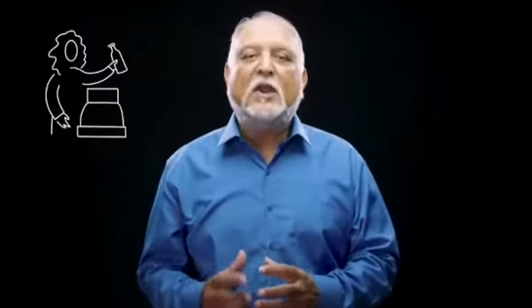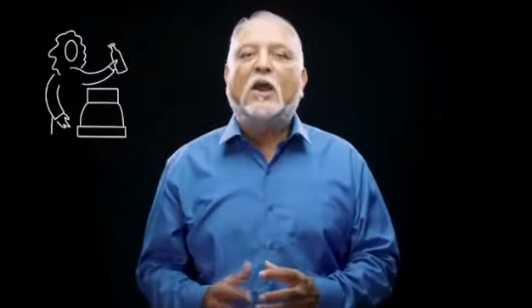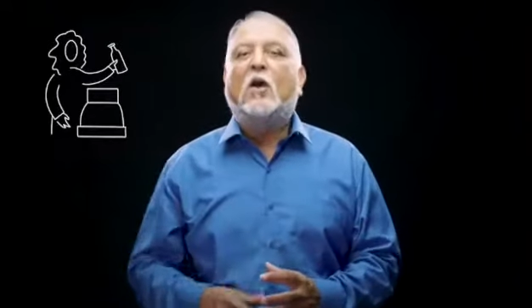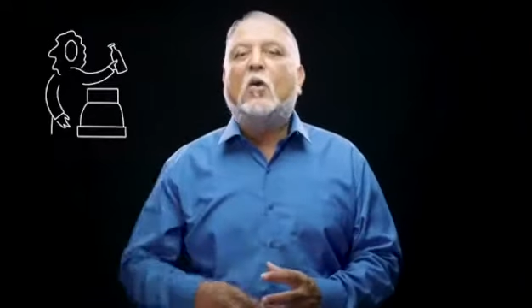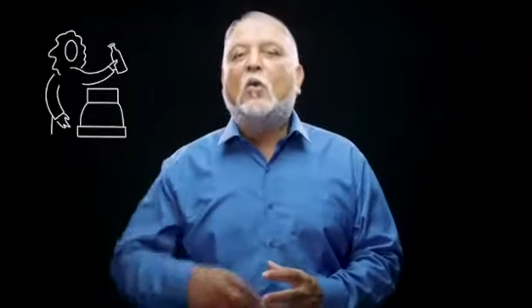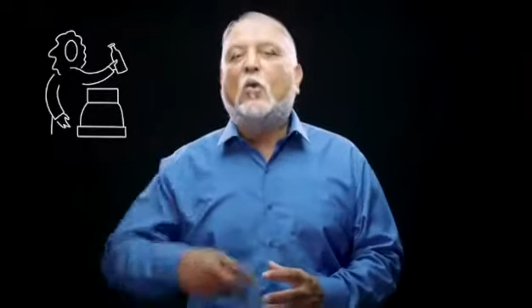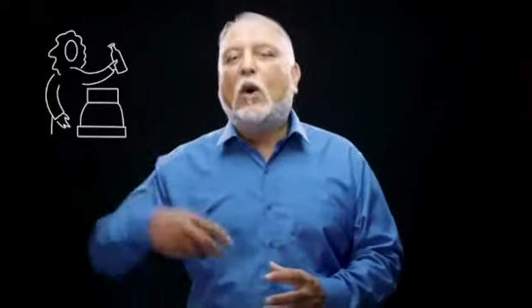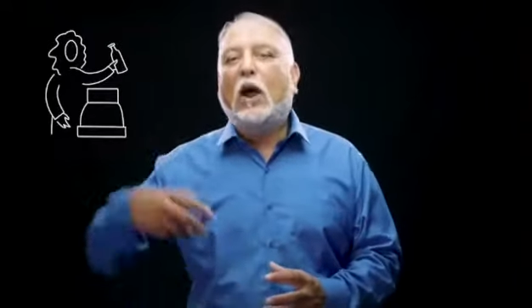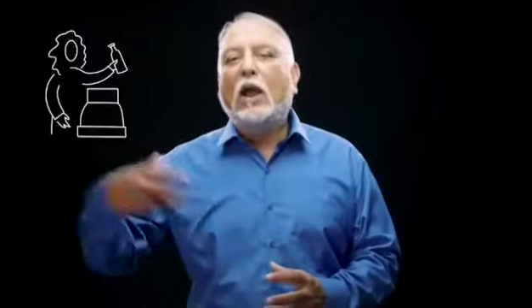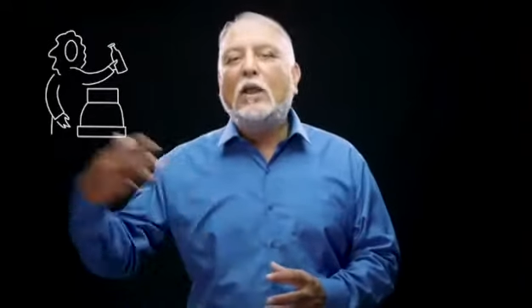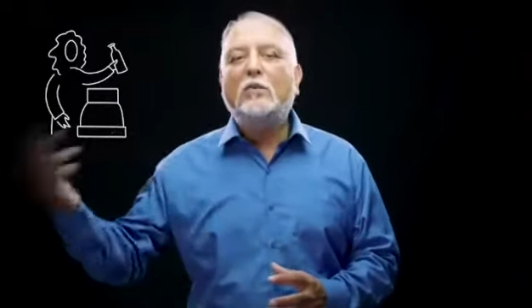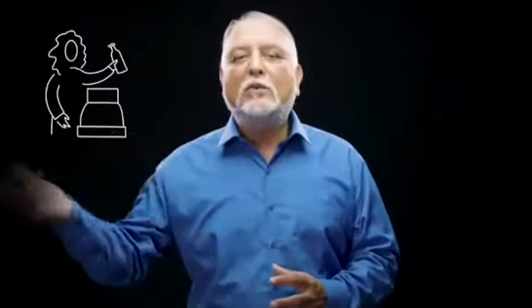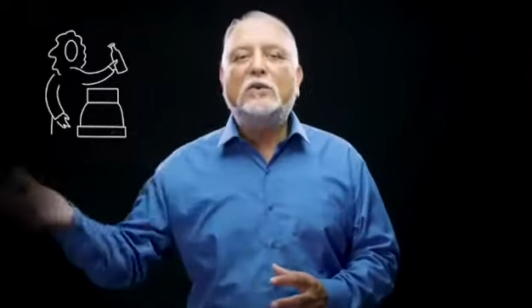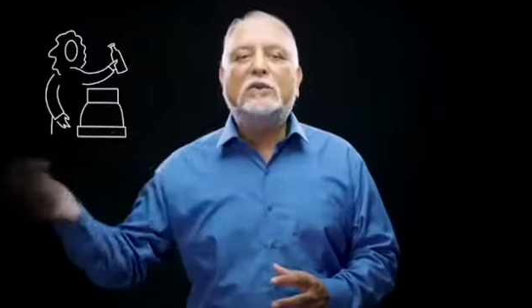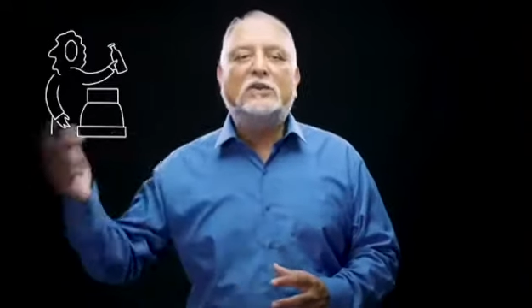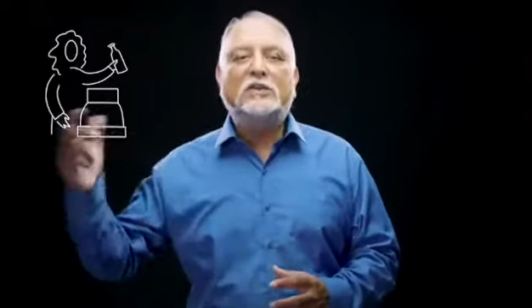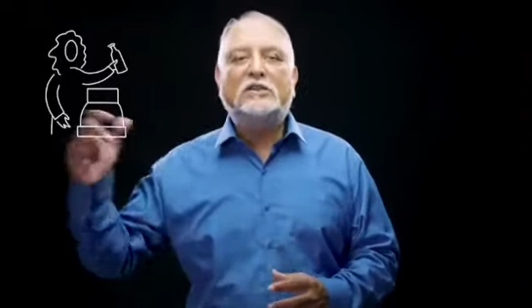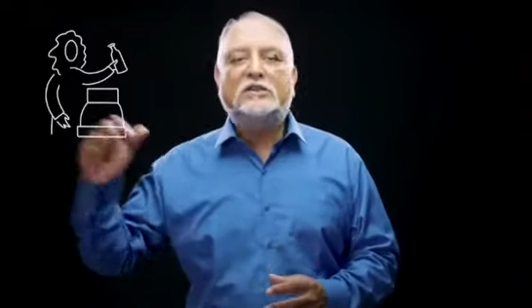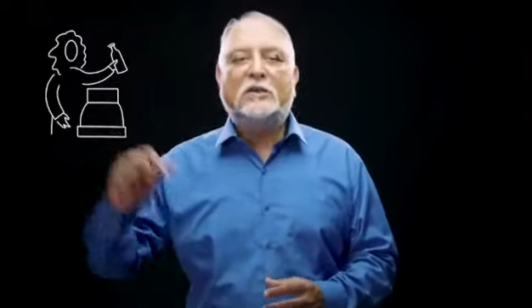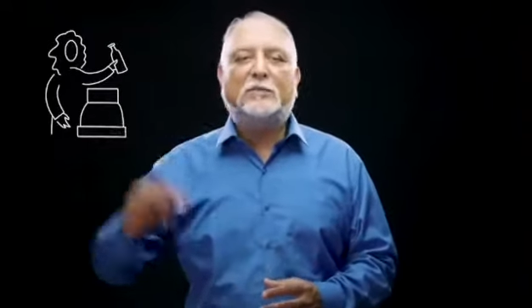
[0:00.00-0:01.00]
why
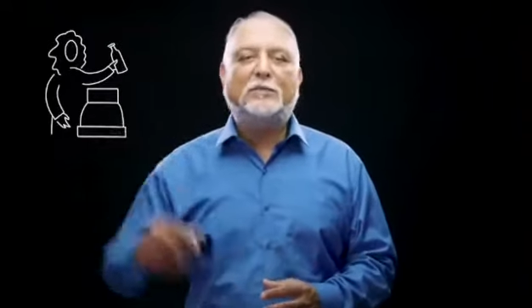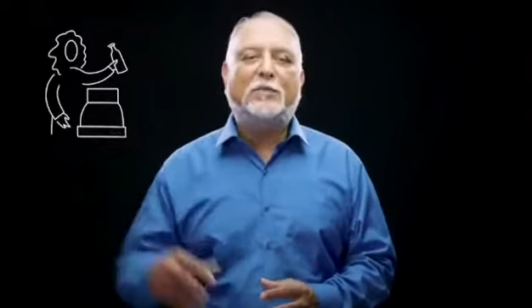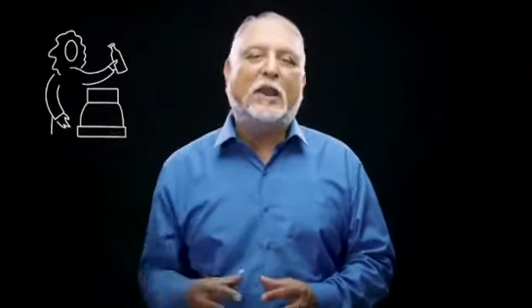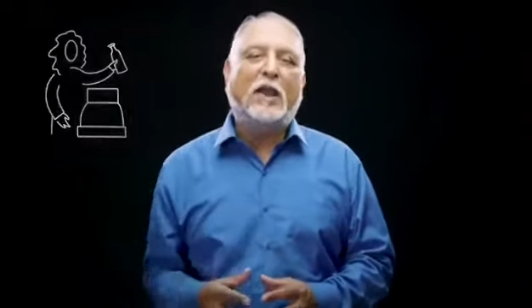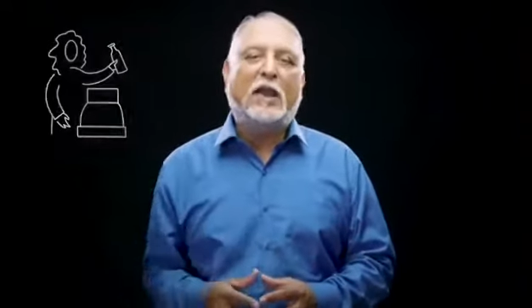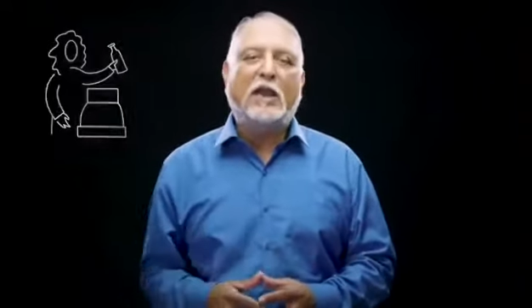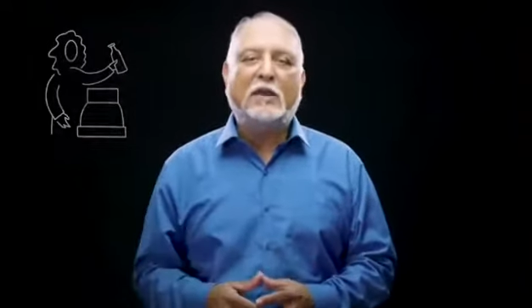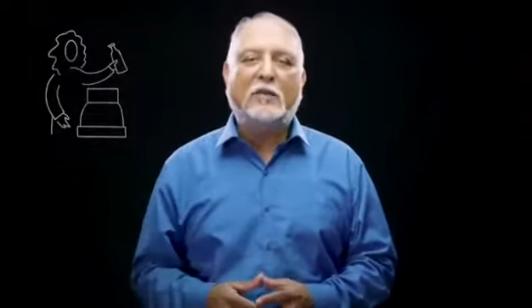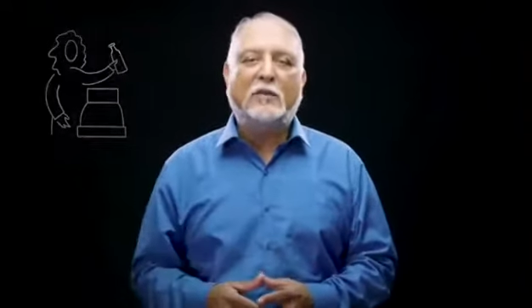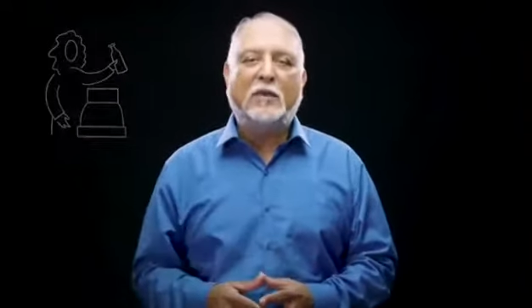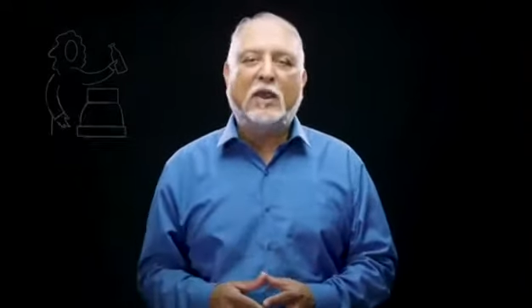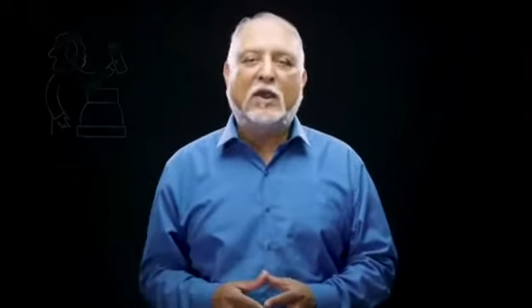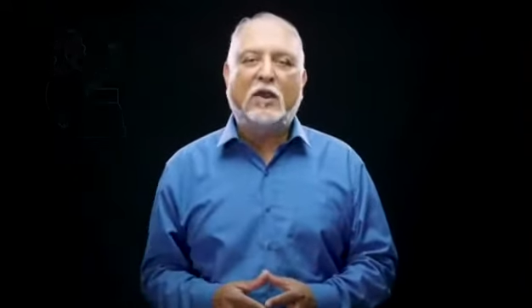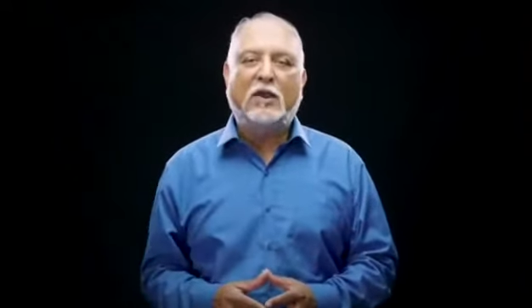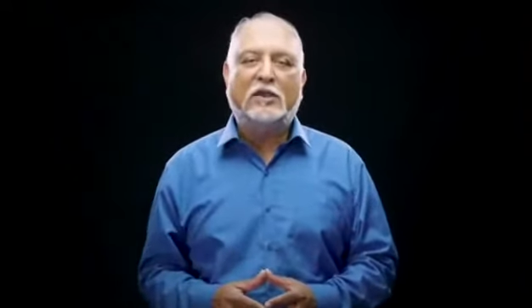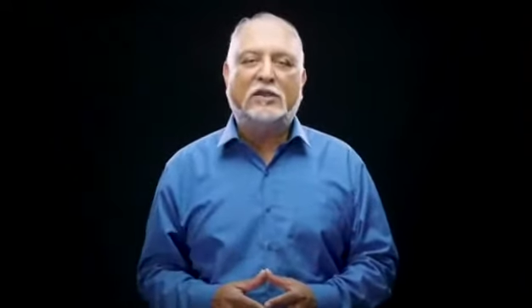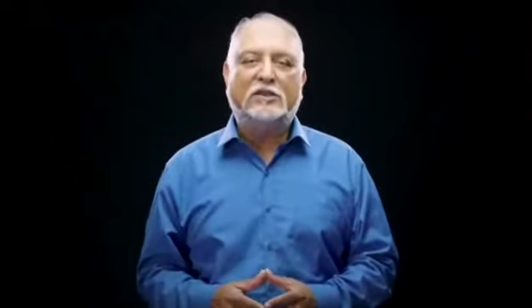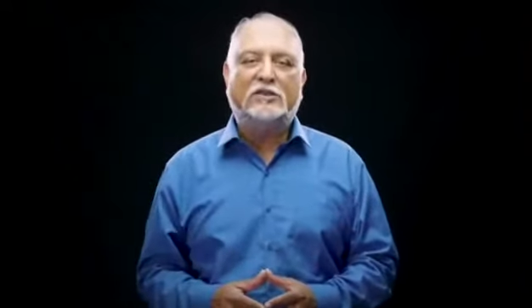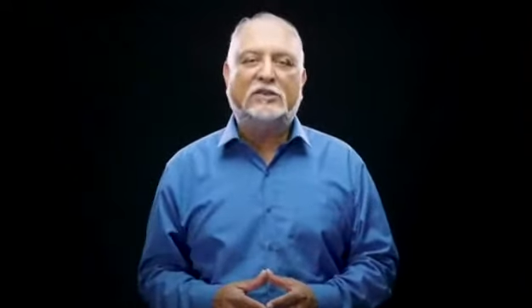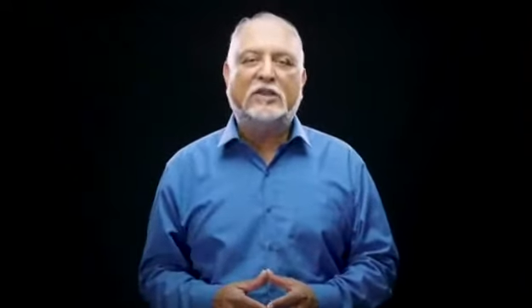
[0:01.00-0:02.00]
would the supplier be
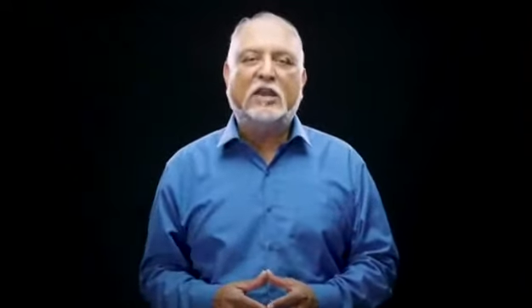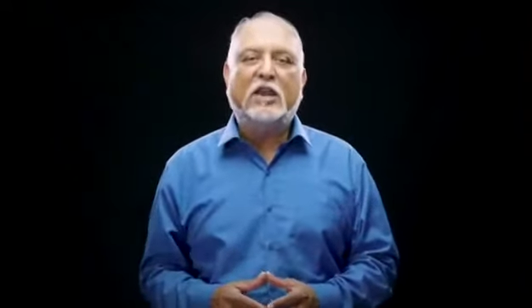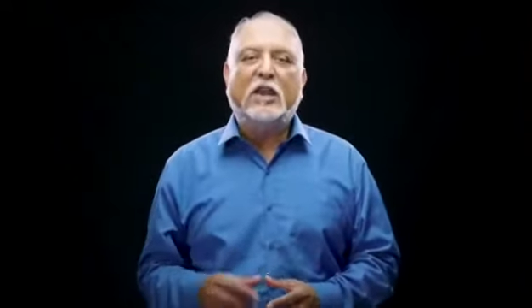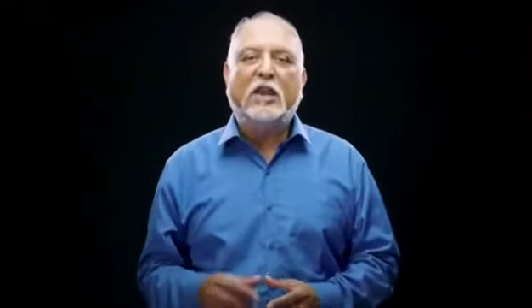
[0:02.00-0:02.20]
honest?